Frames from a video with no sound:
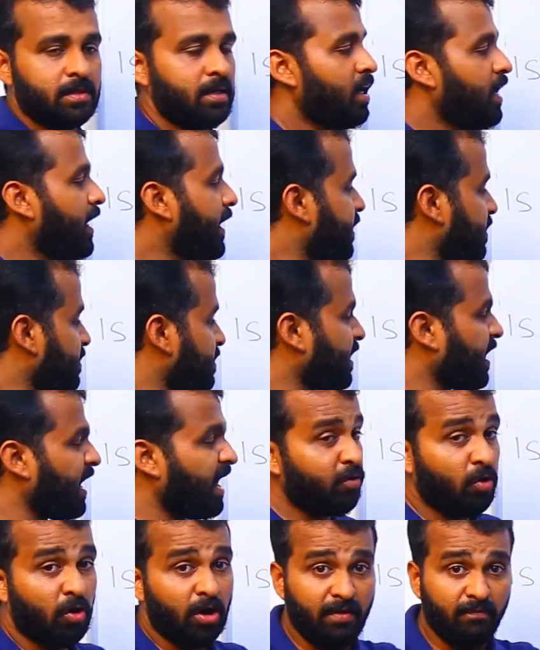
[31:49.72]
Hydrogen
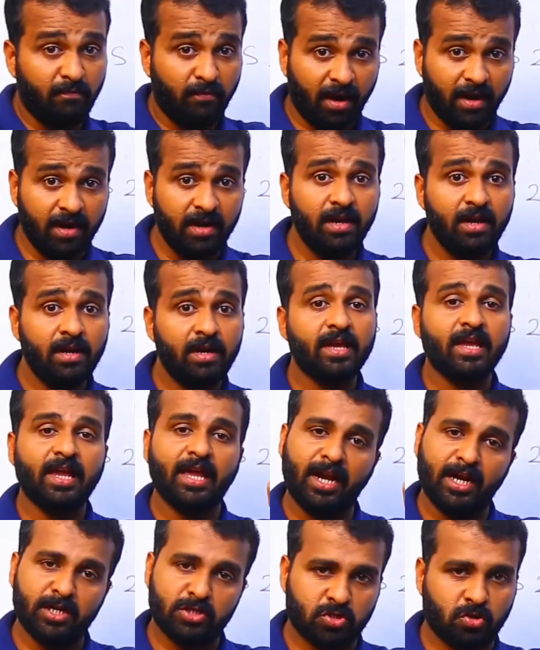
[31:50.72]
have only one
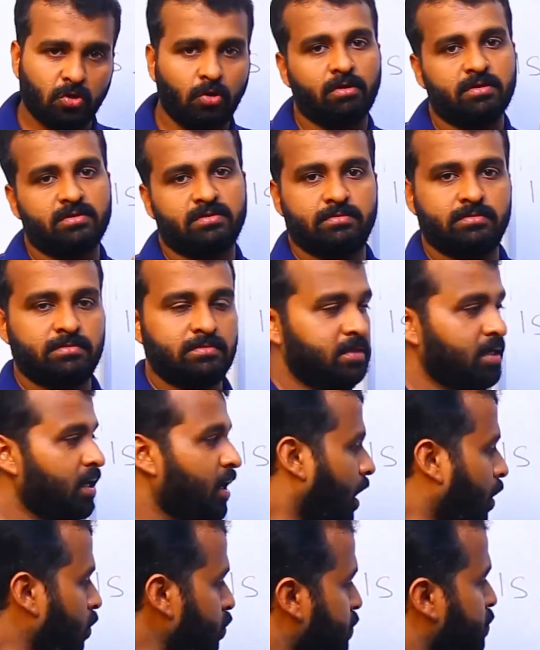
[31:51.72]
electron.
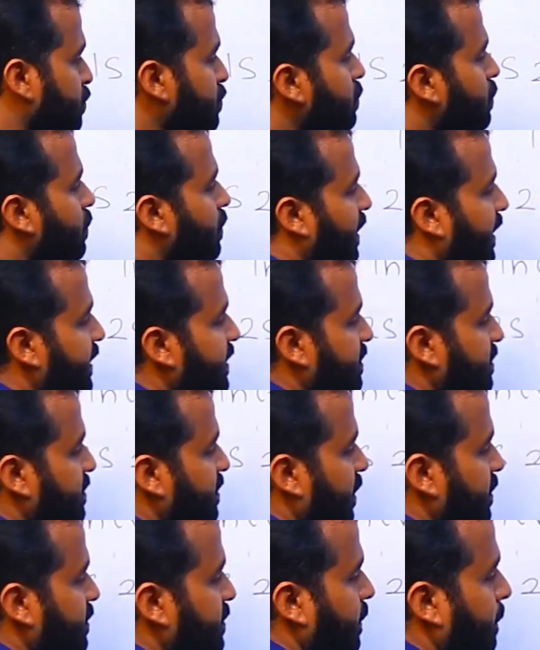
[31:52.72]
How to write the
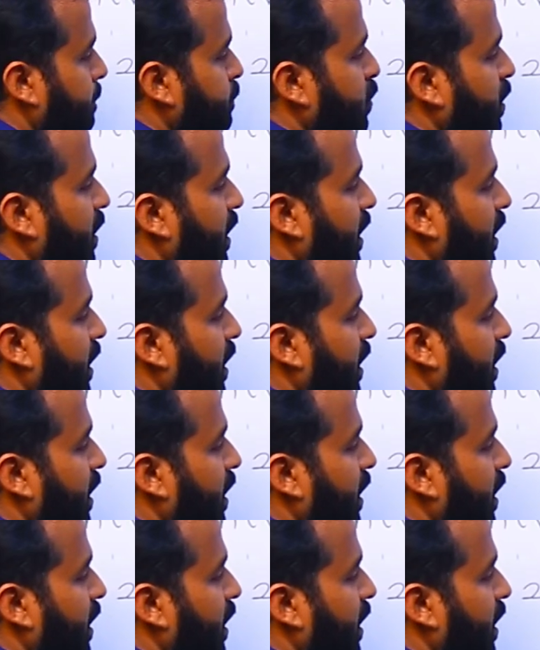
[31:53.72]
subshell